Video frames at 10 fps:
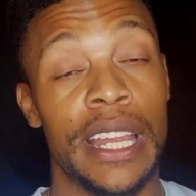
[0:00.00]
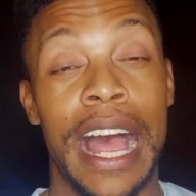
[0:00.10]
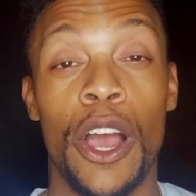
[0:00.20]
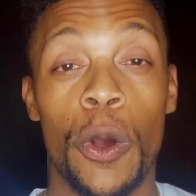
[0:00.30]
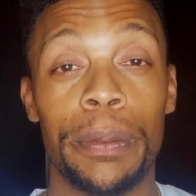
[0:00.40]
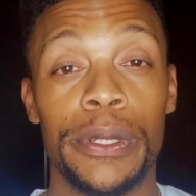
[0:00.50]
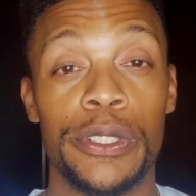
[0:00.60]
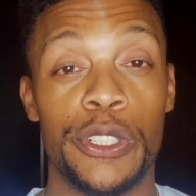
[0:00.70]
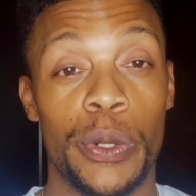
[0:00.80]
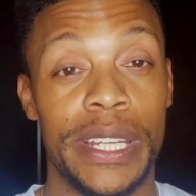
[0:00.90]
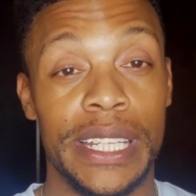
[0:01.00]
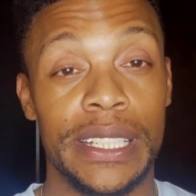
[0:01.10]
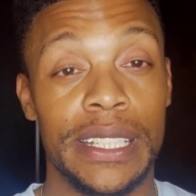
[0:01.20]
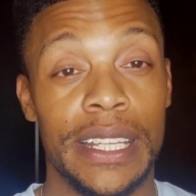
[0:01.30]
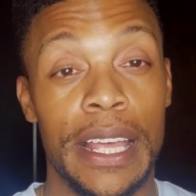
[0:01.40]
I hope you enjoyed it.
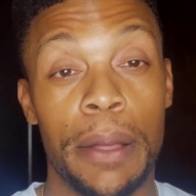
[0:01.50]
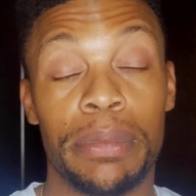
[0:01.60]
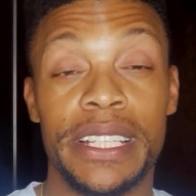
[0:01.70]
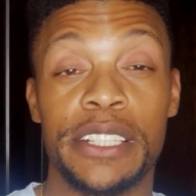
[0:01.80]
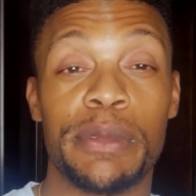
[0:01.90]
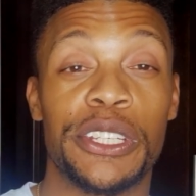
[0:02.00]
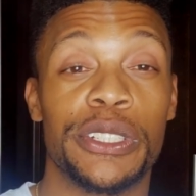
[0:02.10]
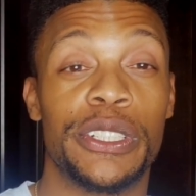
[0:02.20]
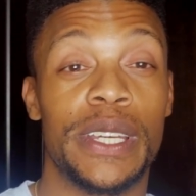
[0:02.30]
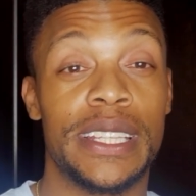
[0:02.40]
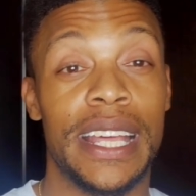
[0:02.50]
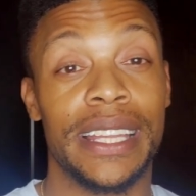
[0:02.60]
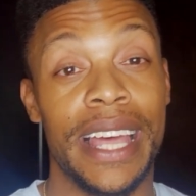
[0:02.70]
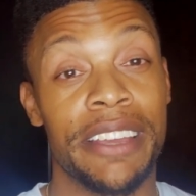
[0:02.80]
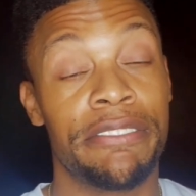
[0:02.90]
Please make sure you hit that
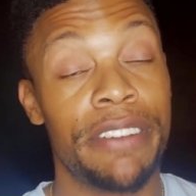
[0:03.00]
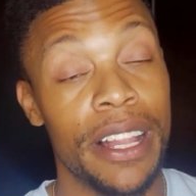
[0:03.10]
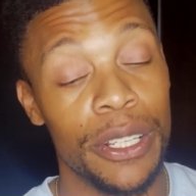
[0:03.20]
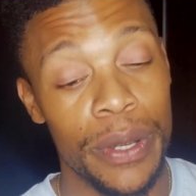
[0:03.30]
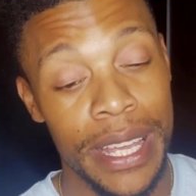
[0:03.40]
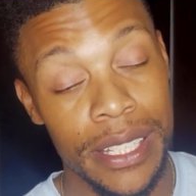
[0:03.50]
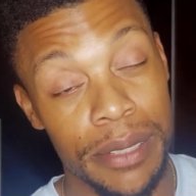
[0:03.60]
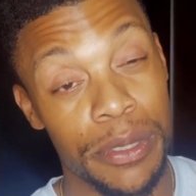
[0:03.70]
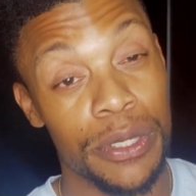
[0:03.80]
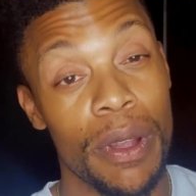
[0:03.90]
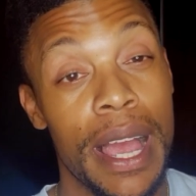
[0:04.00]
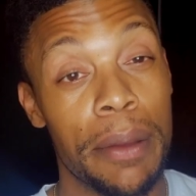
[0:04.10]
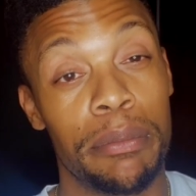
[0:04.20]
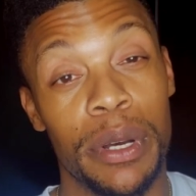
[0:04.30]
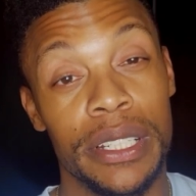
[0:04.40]
like, follow, and
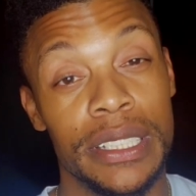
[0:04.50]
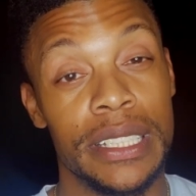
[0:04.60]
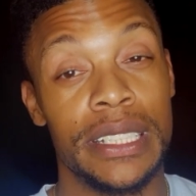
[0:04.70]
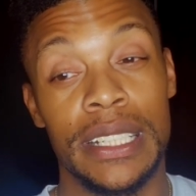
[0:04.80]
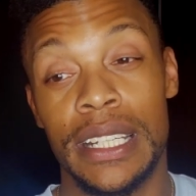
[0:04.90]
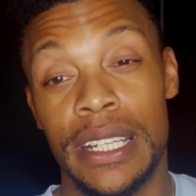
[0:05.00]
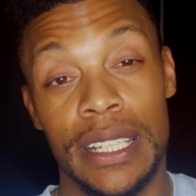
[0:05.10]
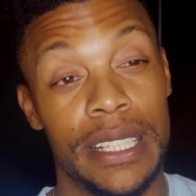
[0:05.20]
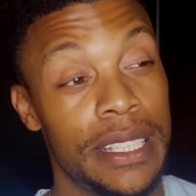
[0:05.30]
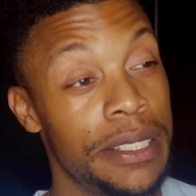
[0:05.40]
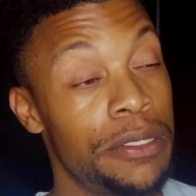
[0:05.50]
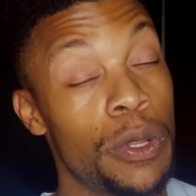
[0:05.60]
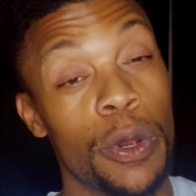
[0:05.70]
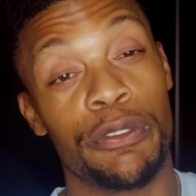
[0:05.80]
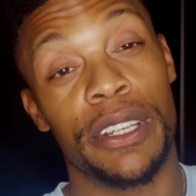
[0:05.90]
subscribe button, the
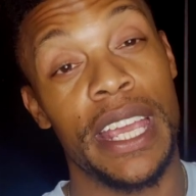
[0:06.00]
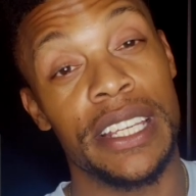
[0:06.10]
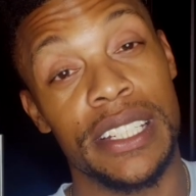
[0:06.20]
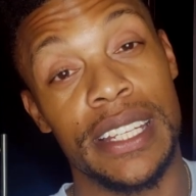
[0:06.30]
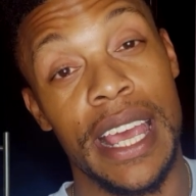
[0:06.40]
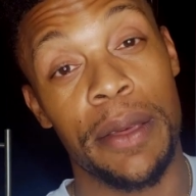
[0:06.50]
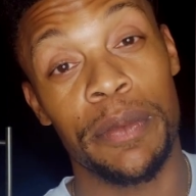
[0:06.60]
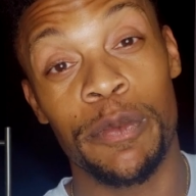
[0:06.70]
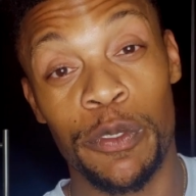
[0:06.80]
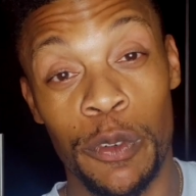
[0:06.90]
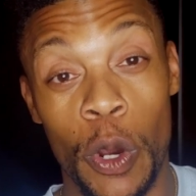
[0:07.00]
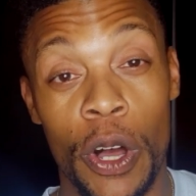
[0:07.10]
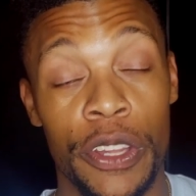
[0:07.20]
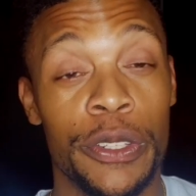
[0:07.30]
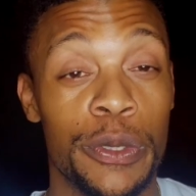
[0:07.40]
notification tab for
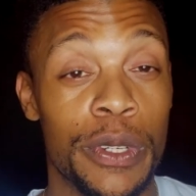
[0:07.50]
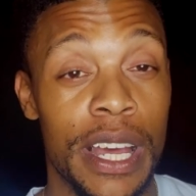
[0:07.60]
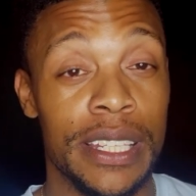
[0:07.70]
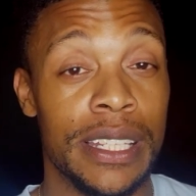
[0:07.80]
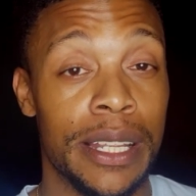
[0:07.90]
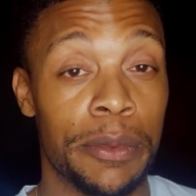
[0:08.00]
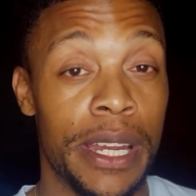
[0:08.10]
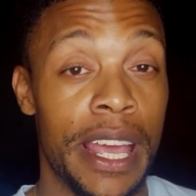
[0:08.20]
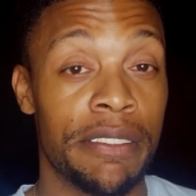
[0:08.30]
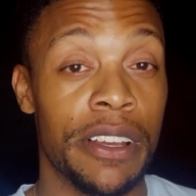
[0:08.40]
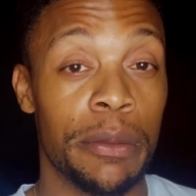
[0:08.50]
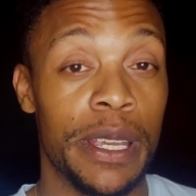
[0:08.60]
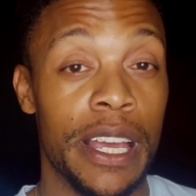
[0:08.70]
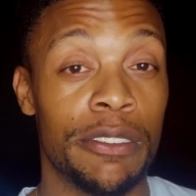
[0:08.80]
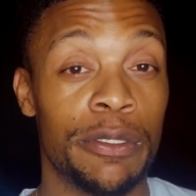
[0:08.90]
all the new content I'm going to have coming
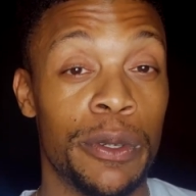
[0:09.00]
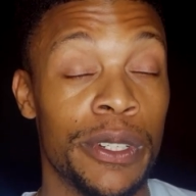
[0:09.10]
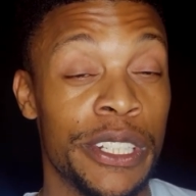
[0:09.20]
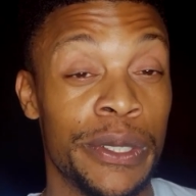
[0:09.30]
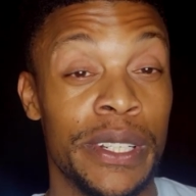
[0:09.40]
out for you.